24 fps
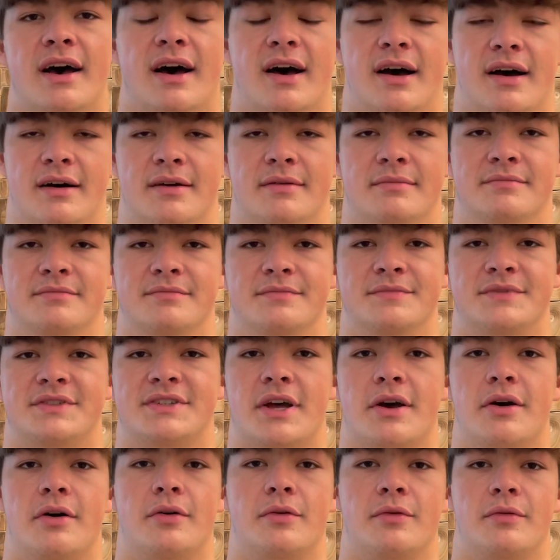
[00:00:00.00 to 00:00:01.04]

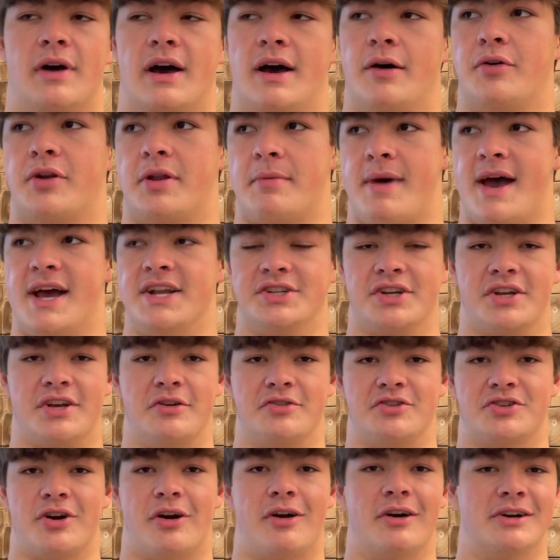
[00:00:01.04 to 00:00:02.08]
So I would imagine
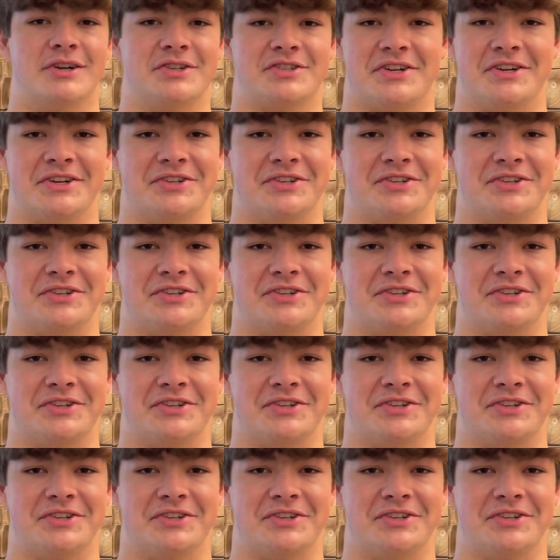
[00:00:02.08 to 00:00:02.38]
Coach Garner's